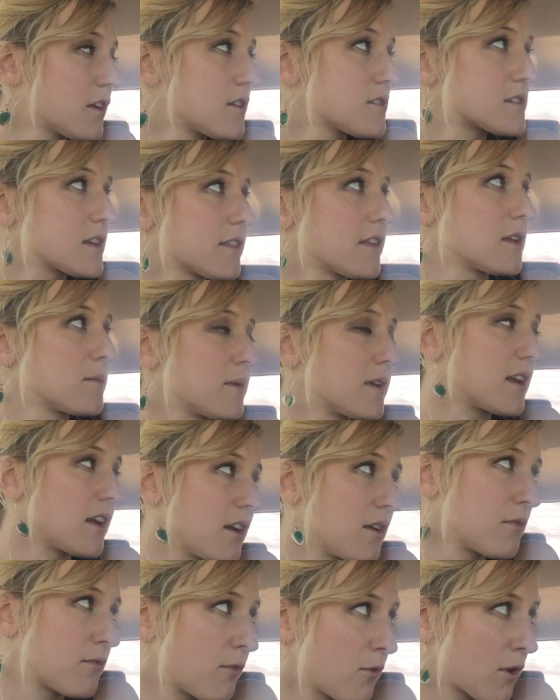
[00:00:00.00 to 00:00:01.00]
We said they'd be
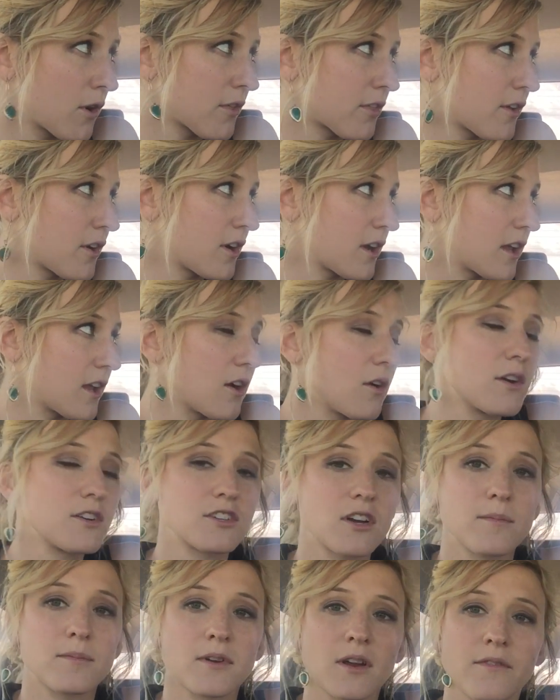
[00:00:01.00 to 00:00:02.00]
done at 4:30. Oh, we
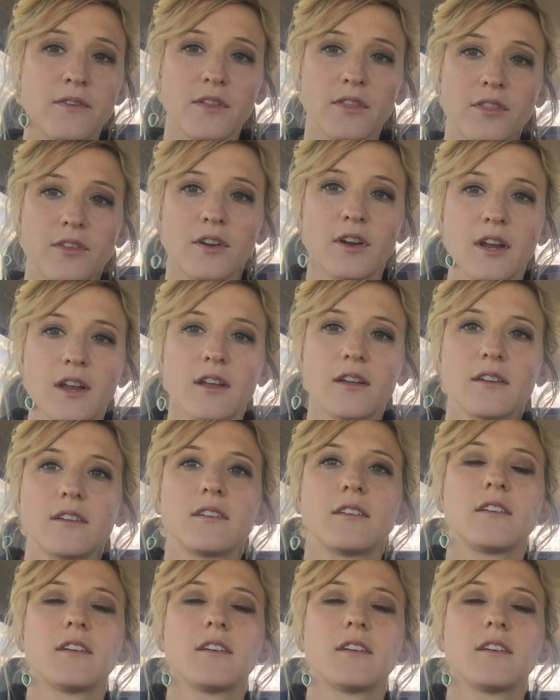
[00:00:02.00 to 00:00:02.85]
dropped it off at 3.